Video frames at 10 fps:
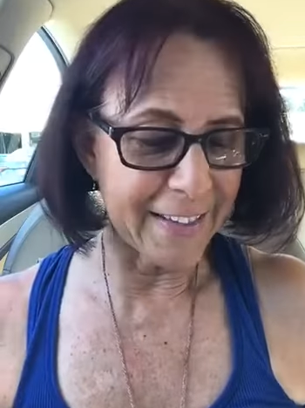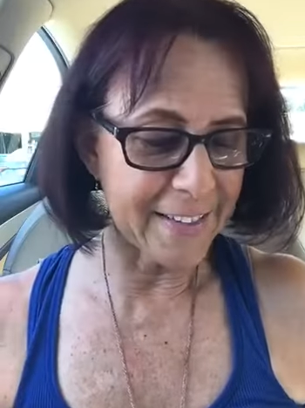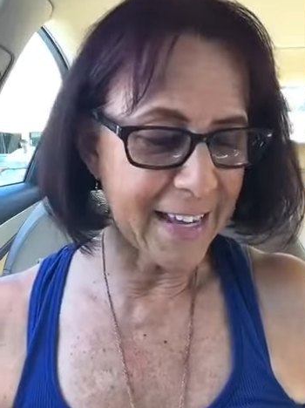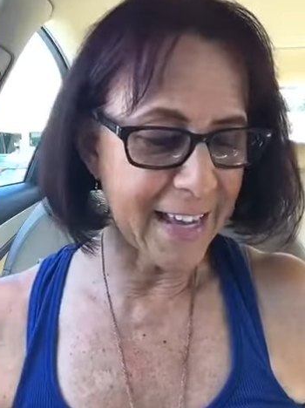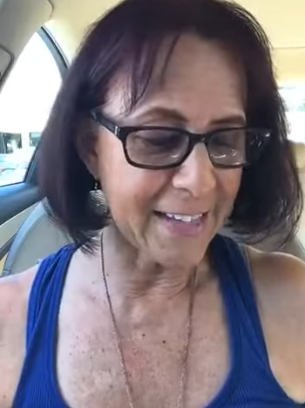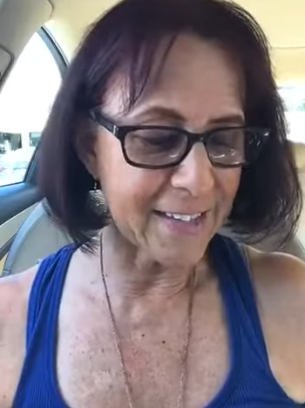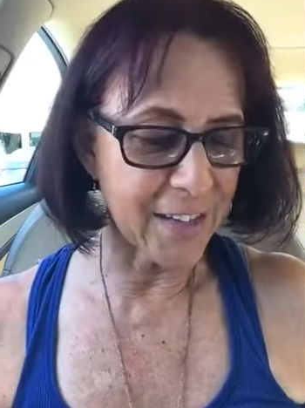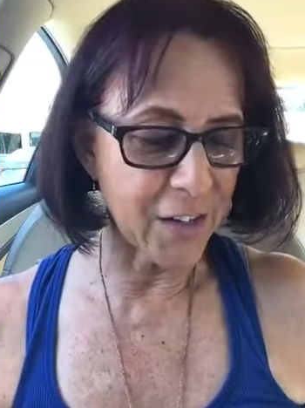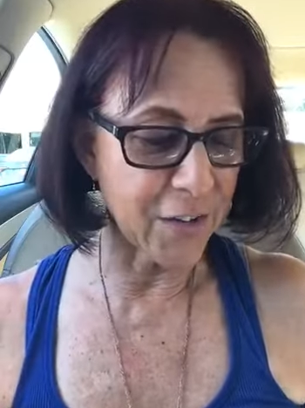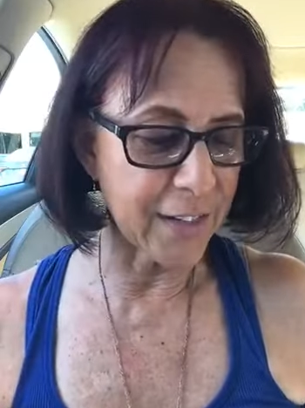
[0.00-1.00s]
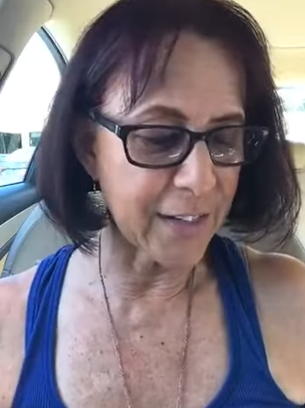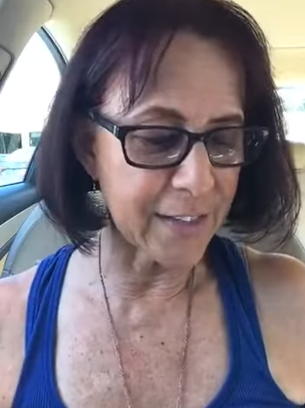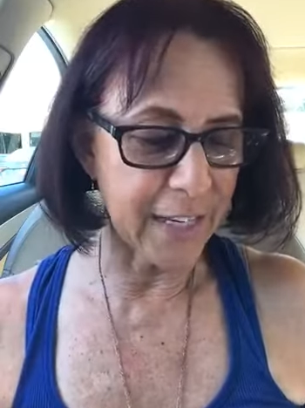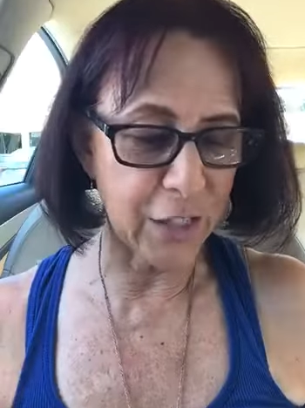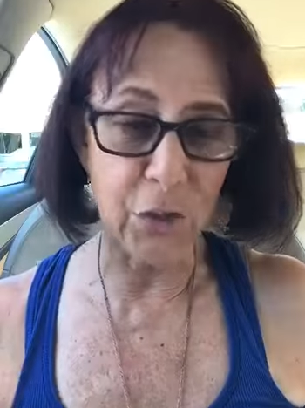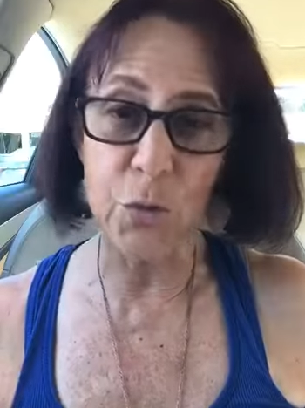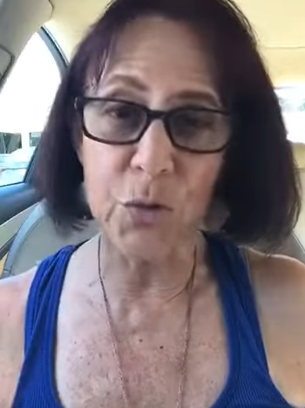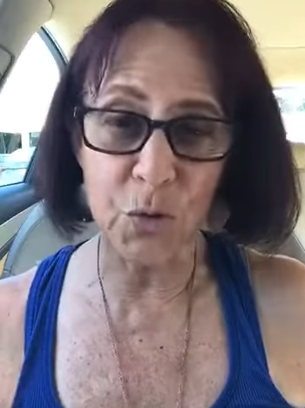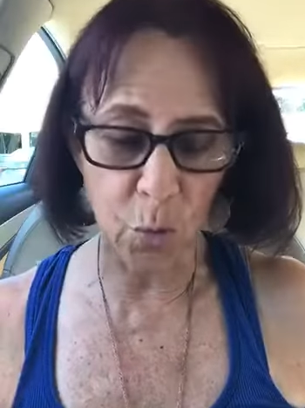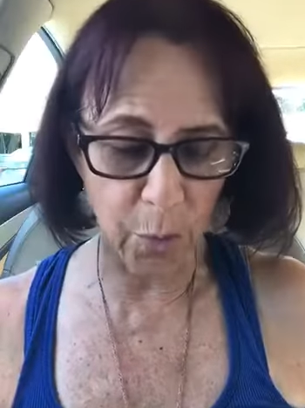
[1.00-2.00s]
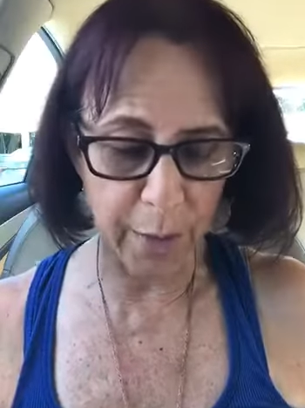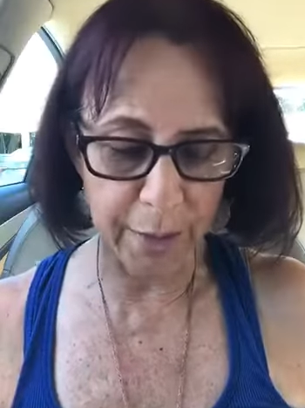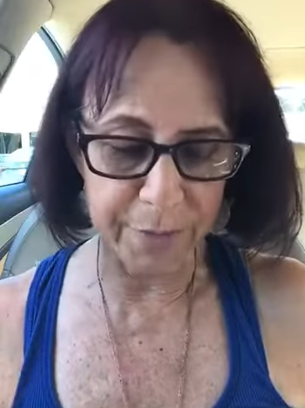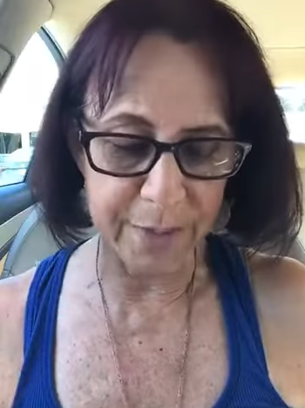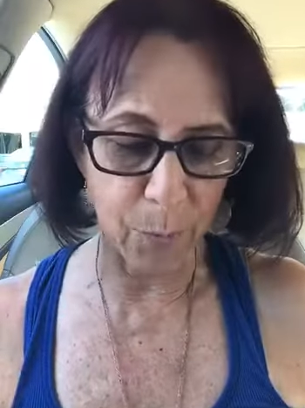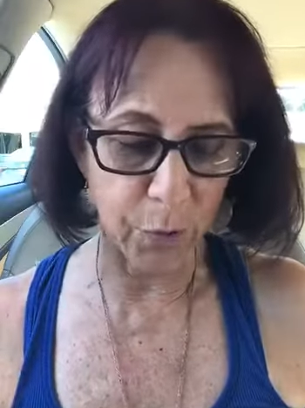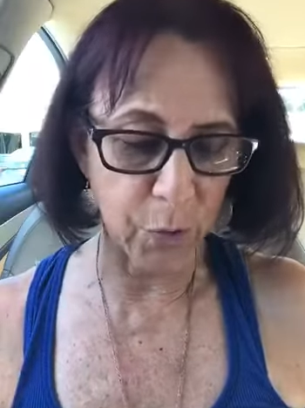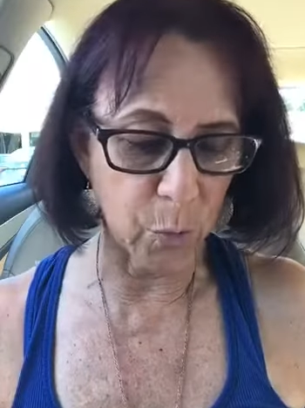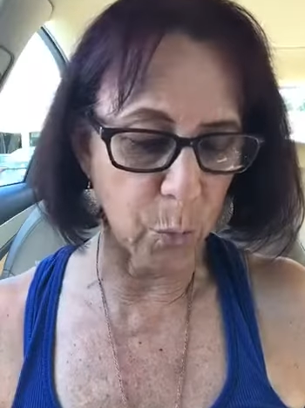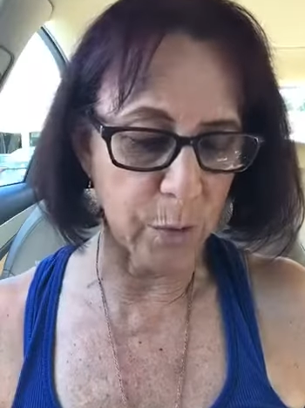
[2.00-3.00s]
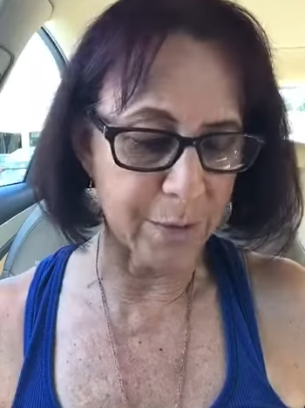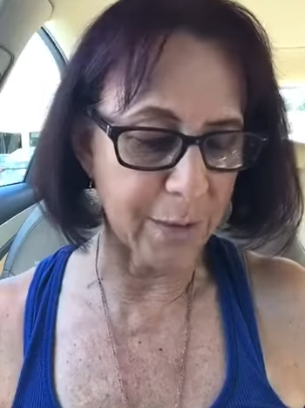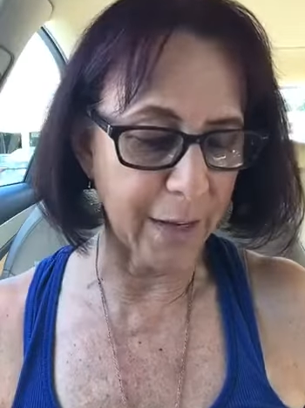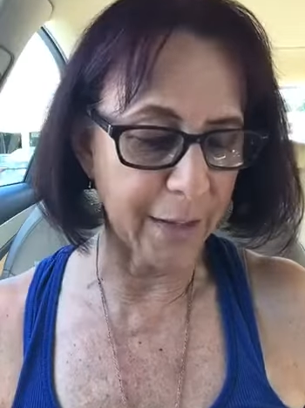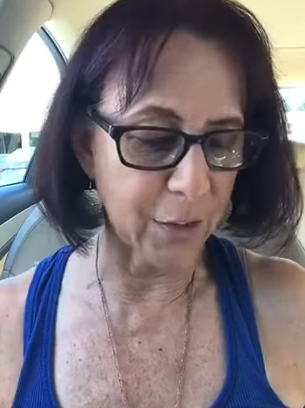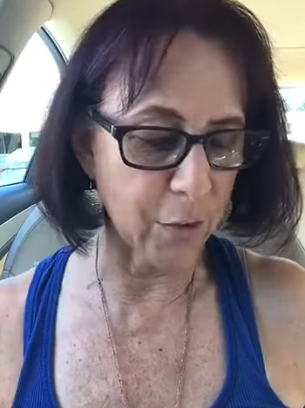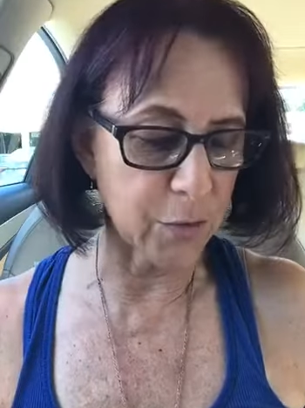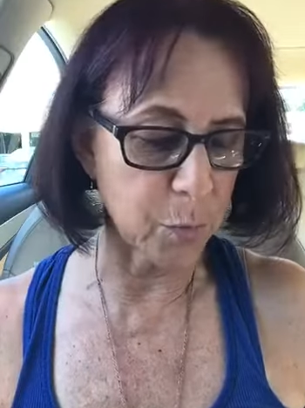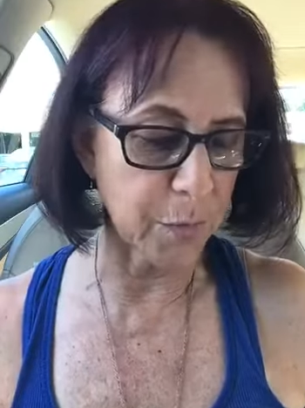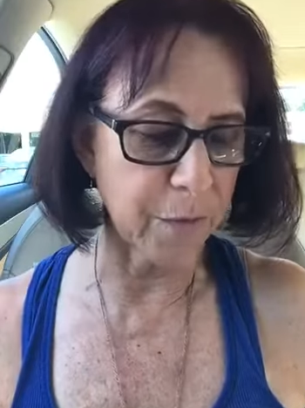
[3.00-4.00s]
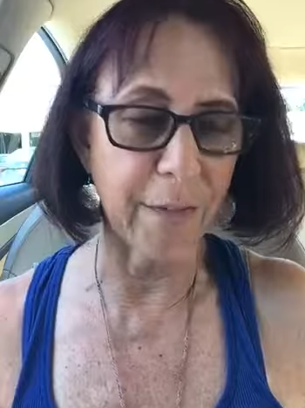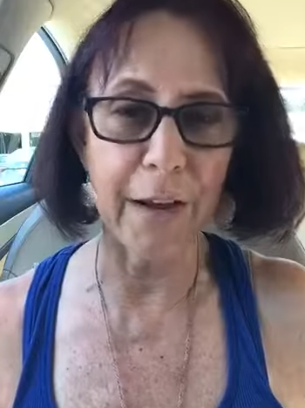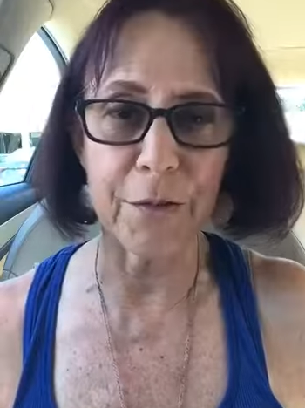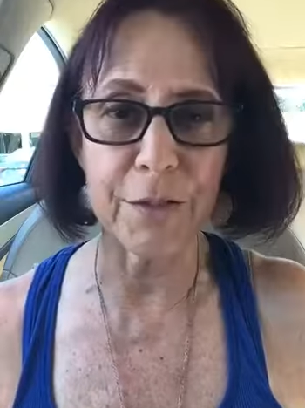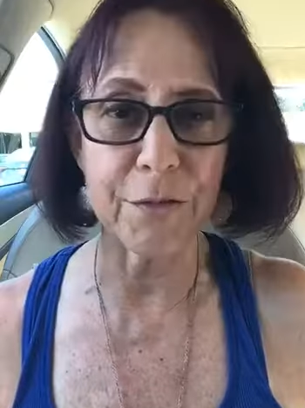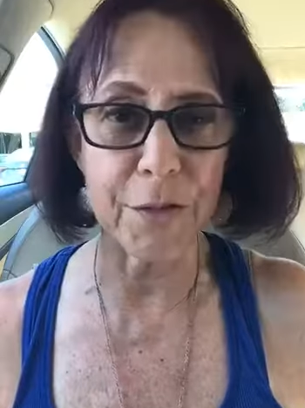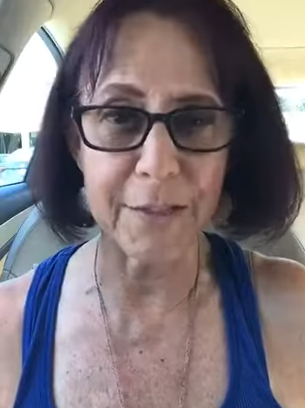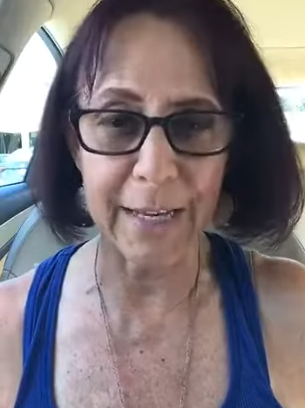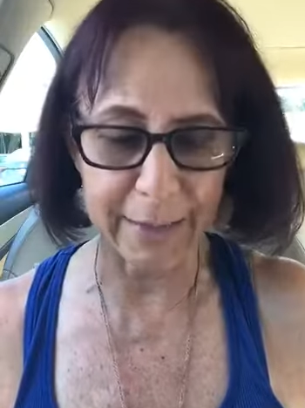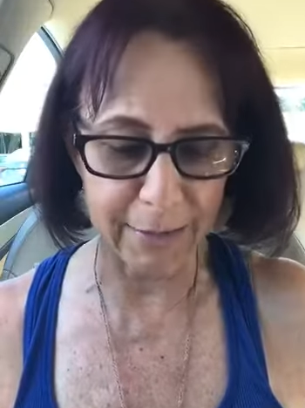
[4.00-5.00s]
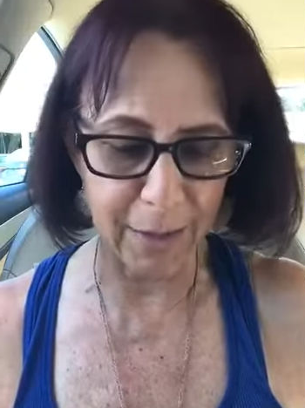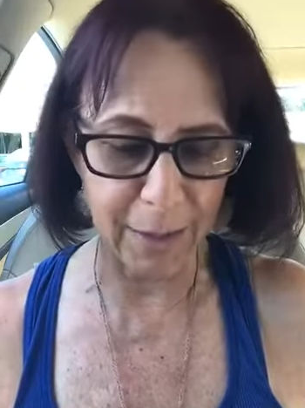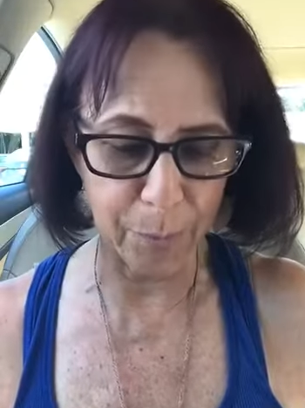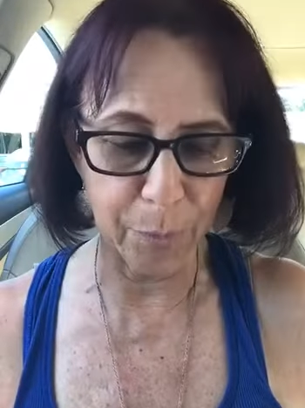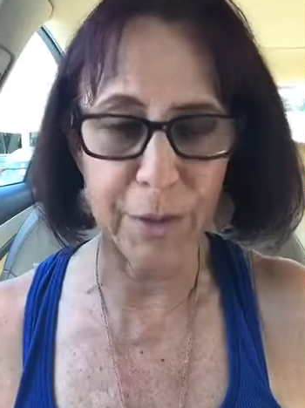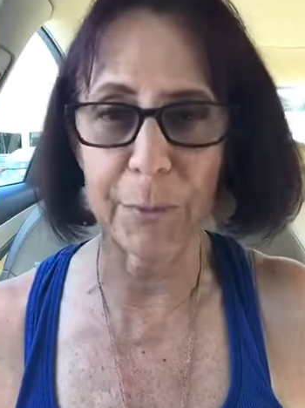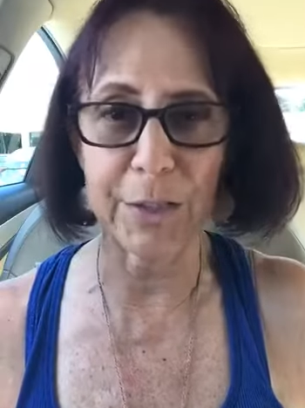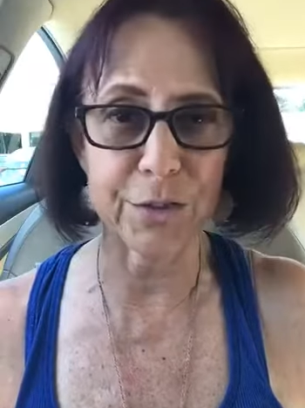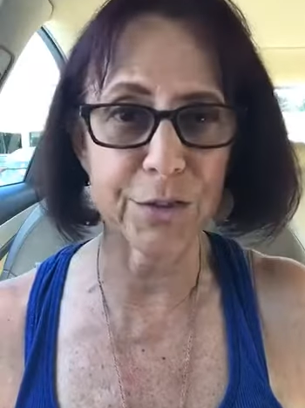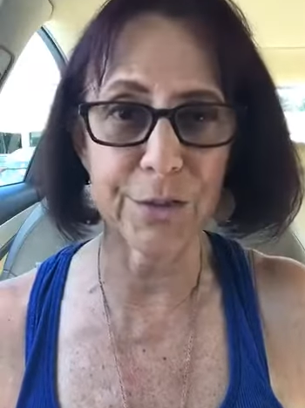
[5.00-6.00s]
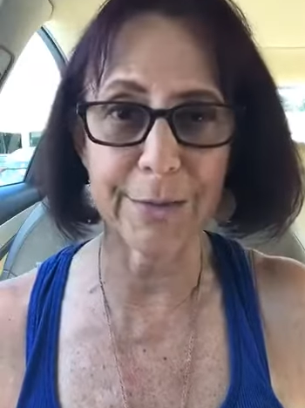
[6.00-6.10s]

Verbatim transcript: these days, there is a new story of someone who was diagnosed with the virus for the second time pretty much